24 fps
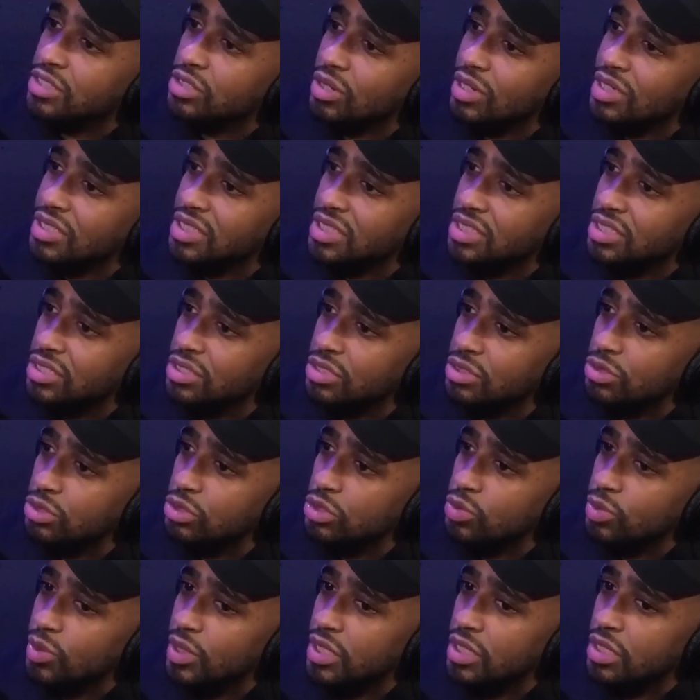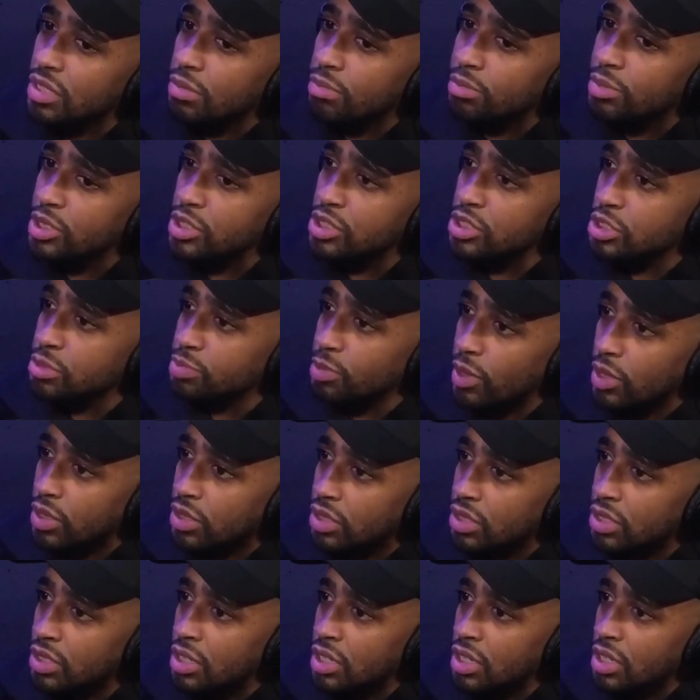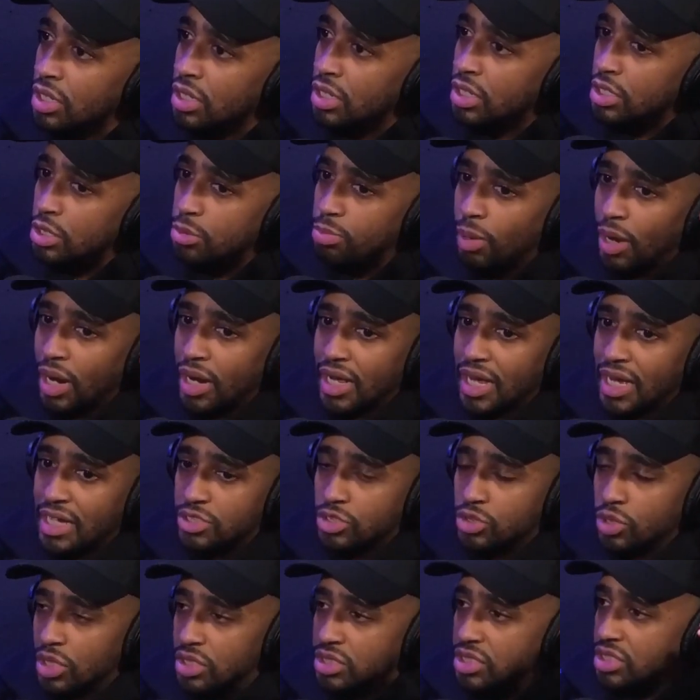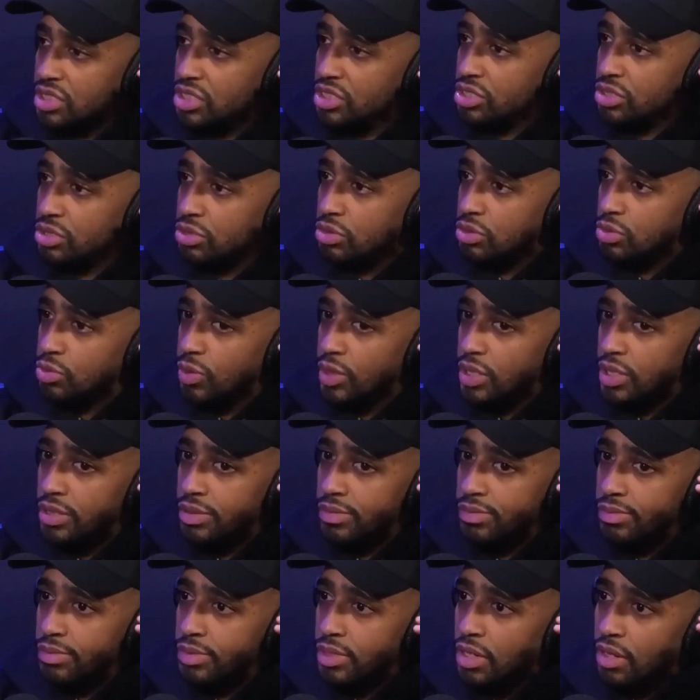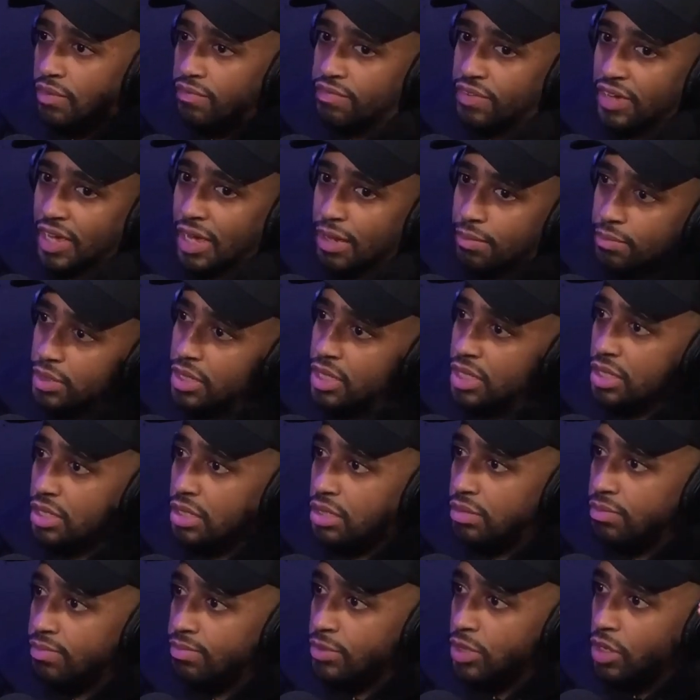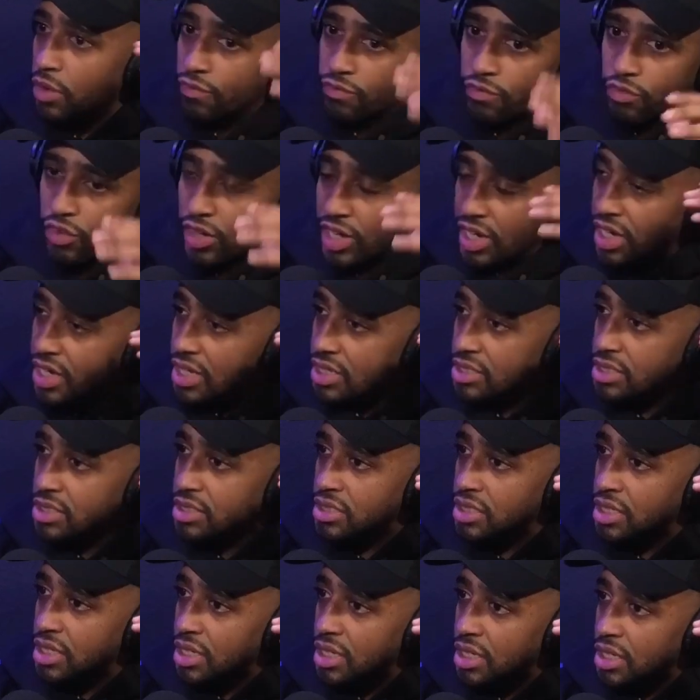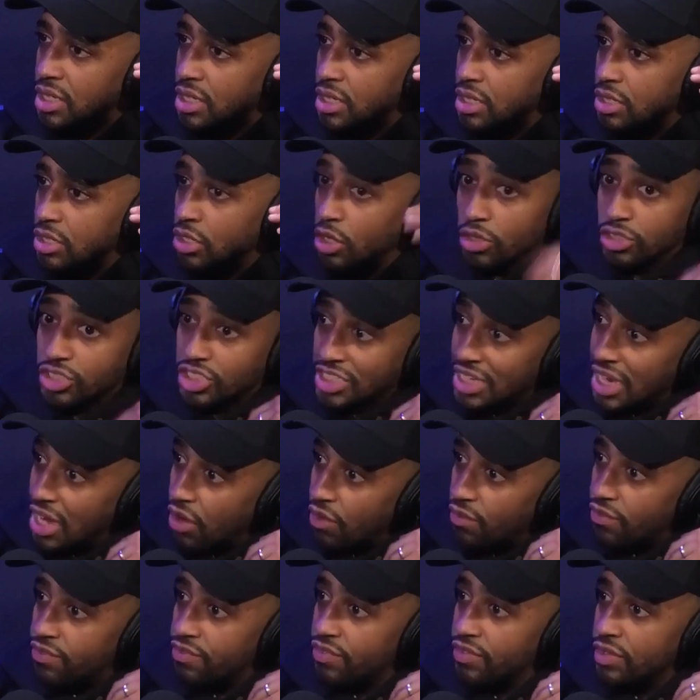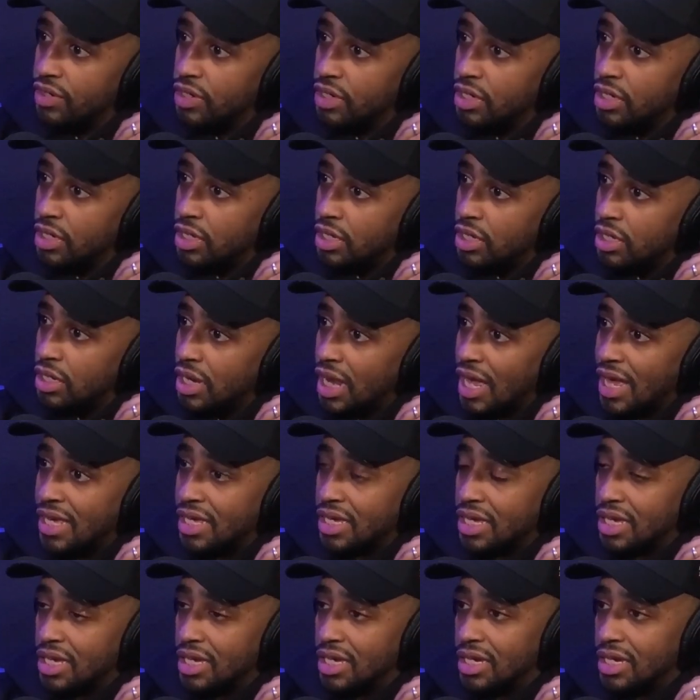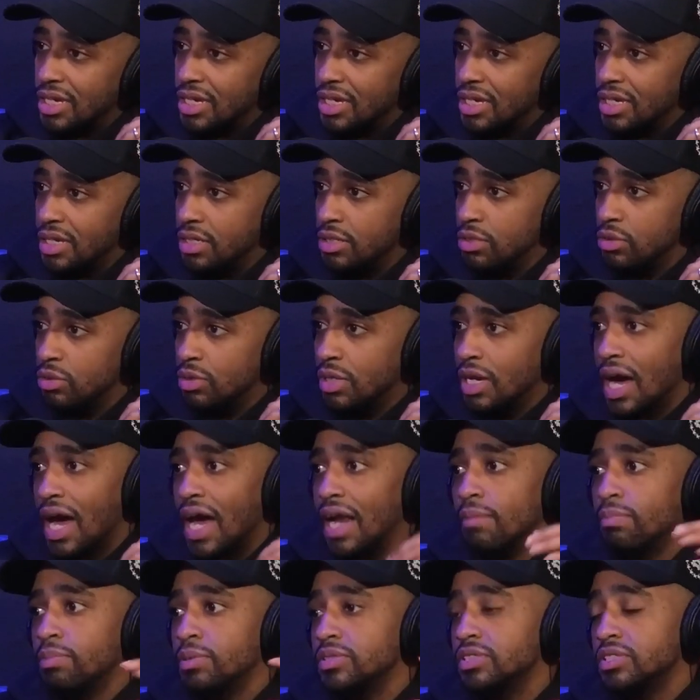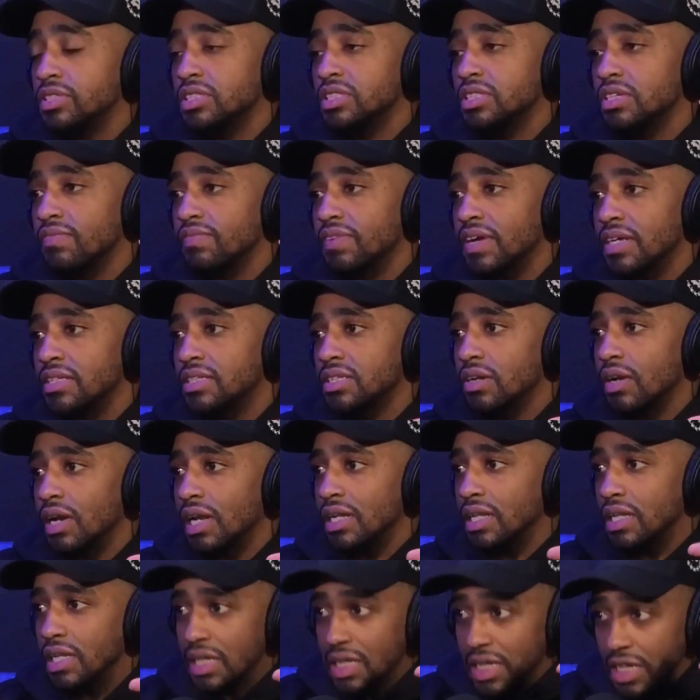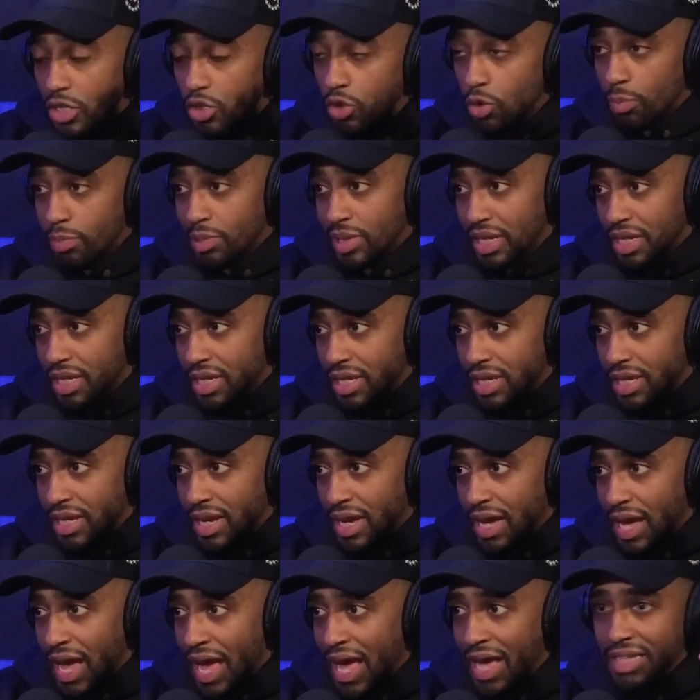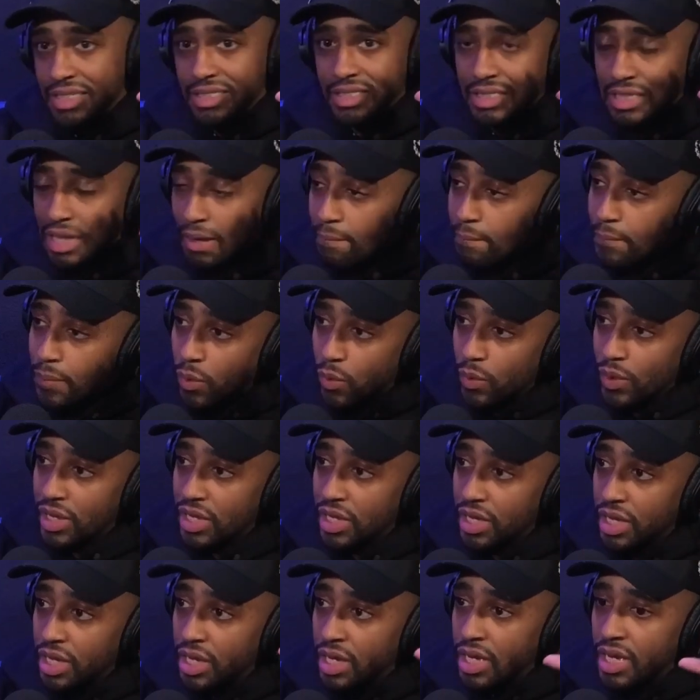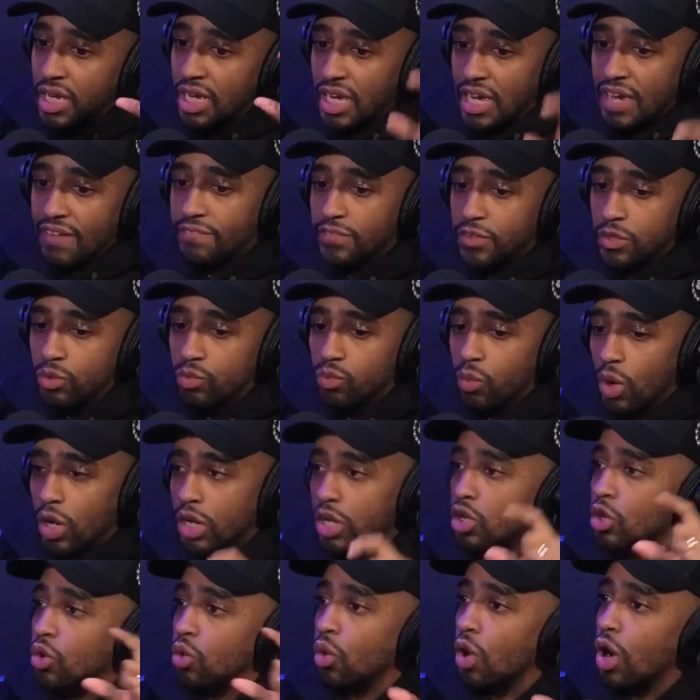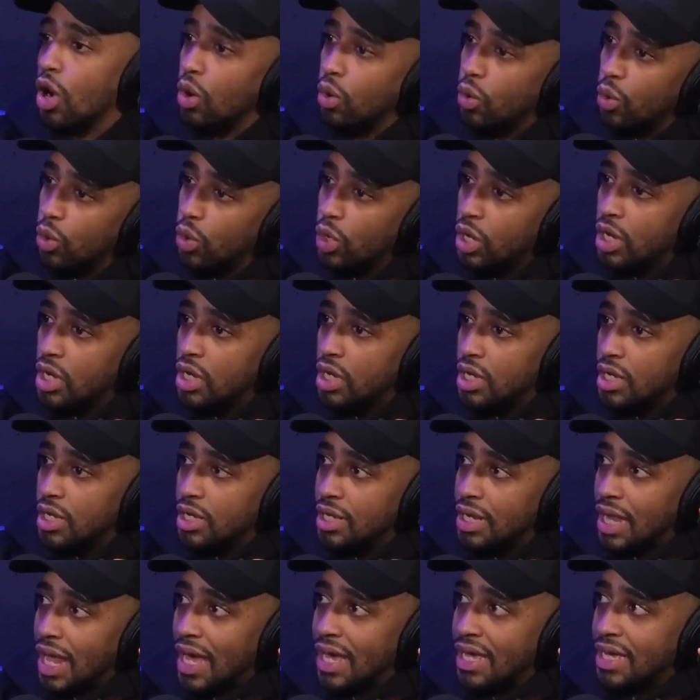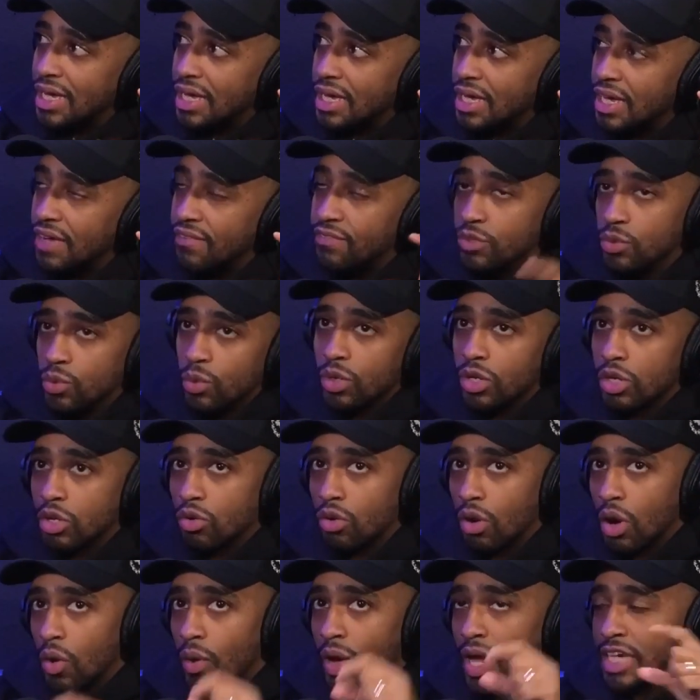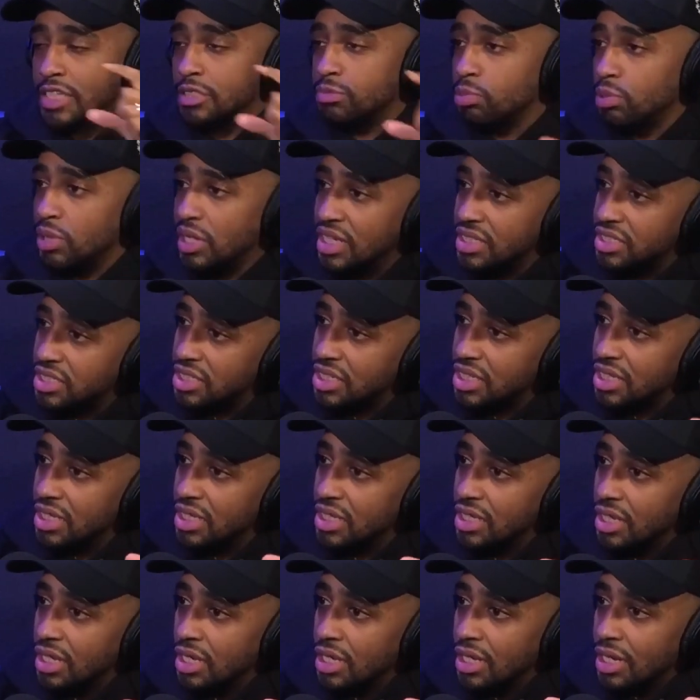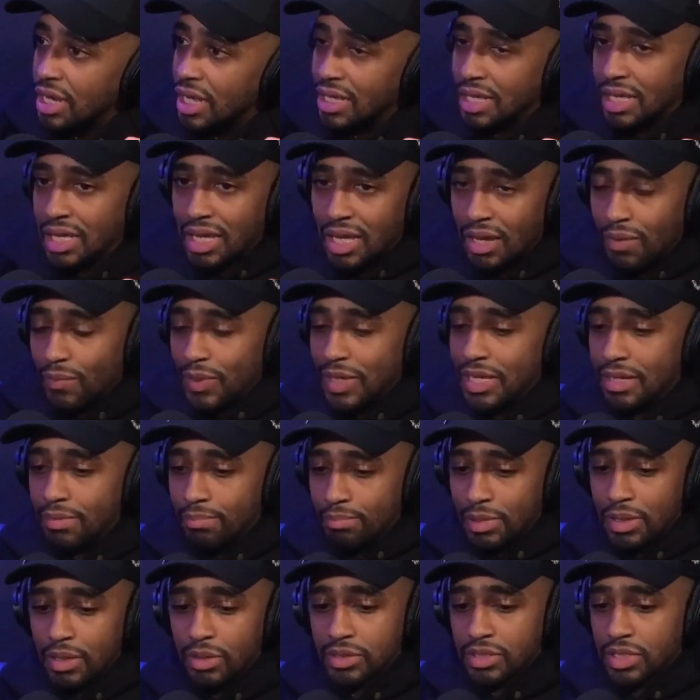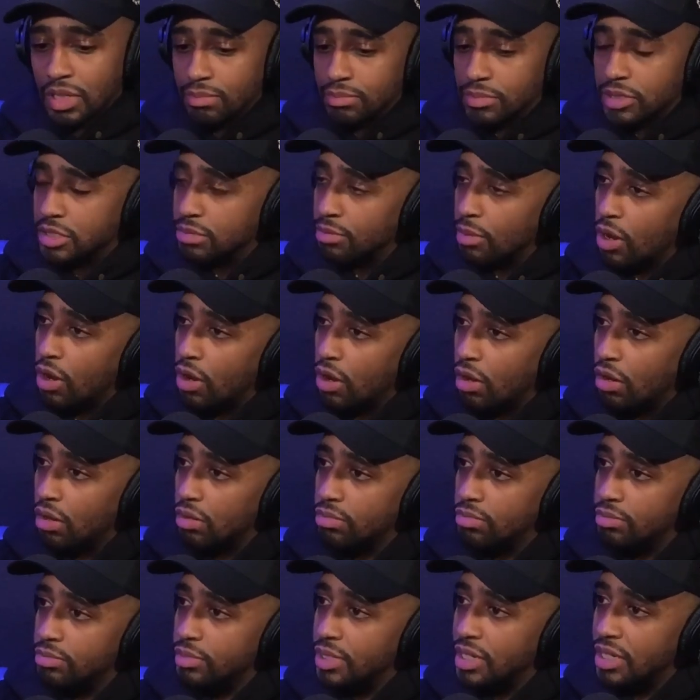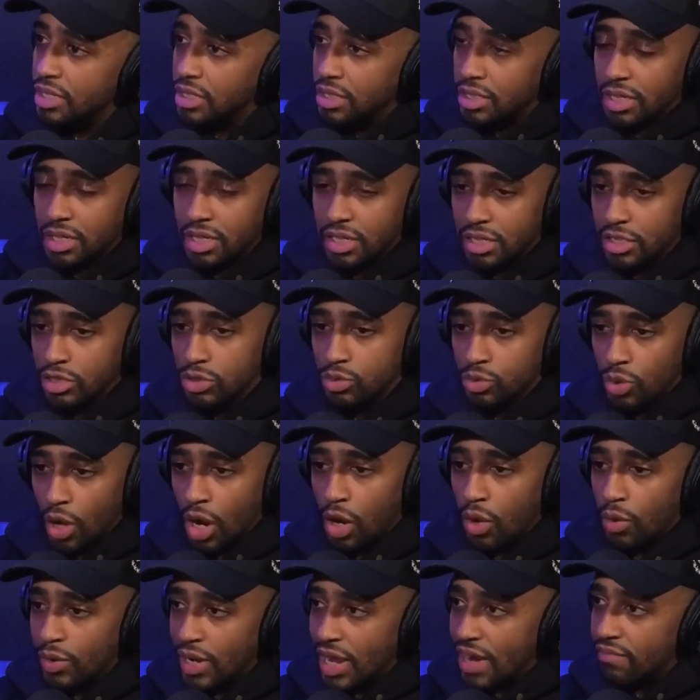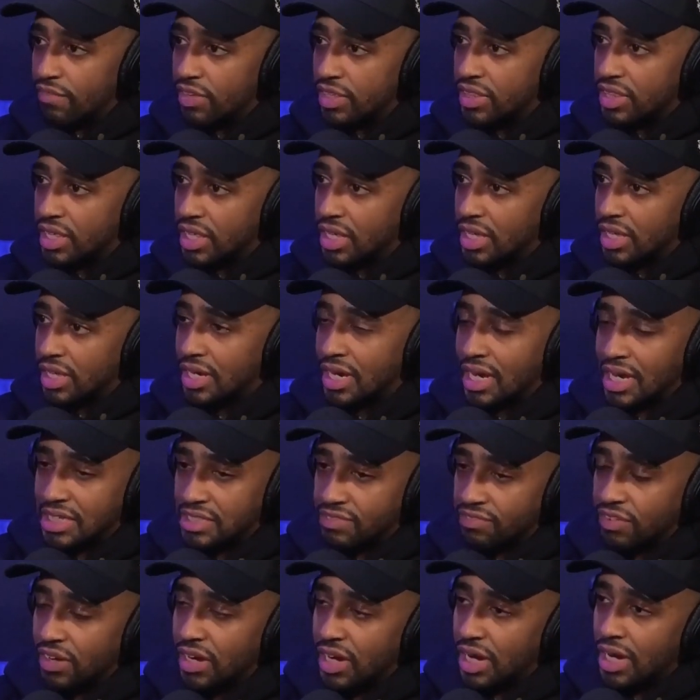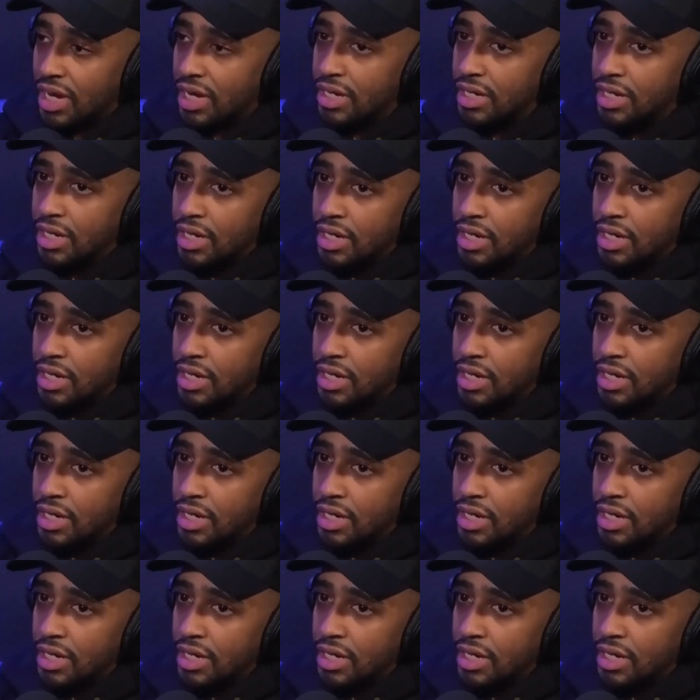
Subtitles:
trust issues with your business partner, you probably got trust issues with your family, your friends, yourself. Like, you got to put yourself out there a little bit at some point if you want to grow. Like, if you want to grow exponentially. Like, yeah, we could build something small and you own everything, and that's fine.